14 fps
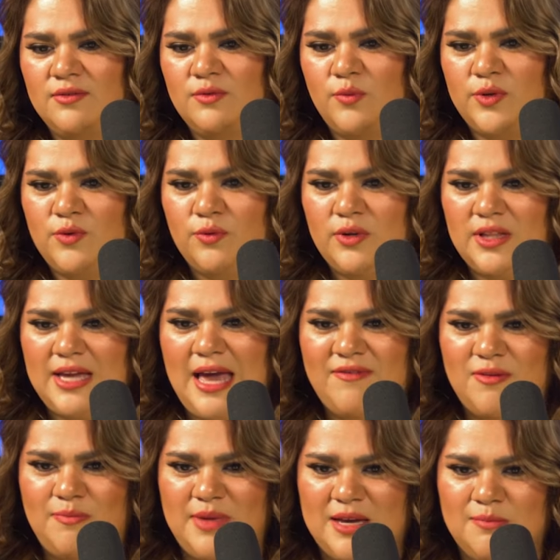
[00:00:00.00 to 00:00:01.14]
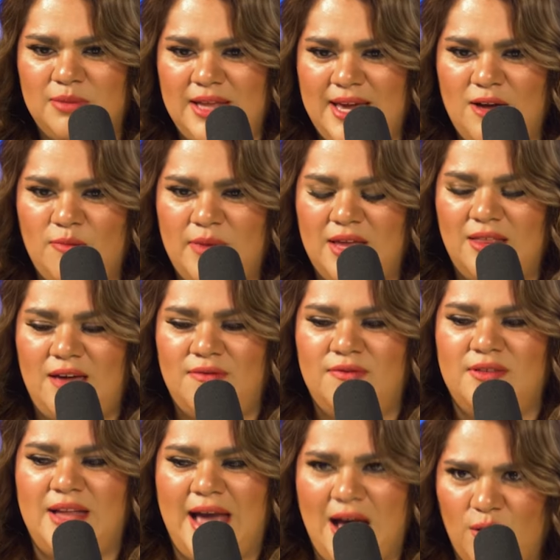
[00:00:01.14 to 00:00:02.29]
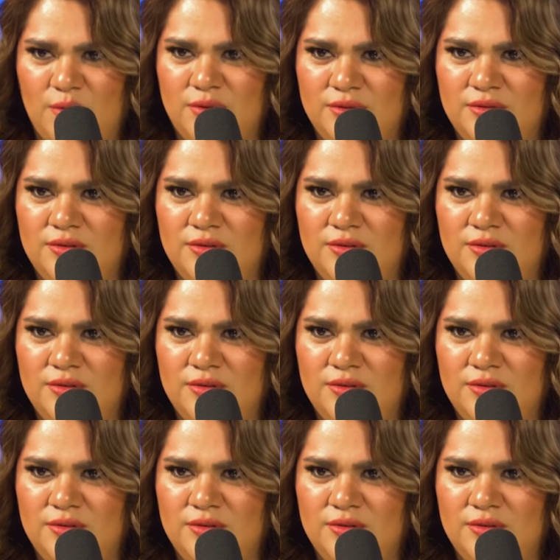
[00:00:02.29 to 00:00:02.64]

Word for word: would really have a big play on my life now,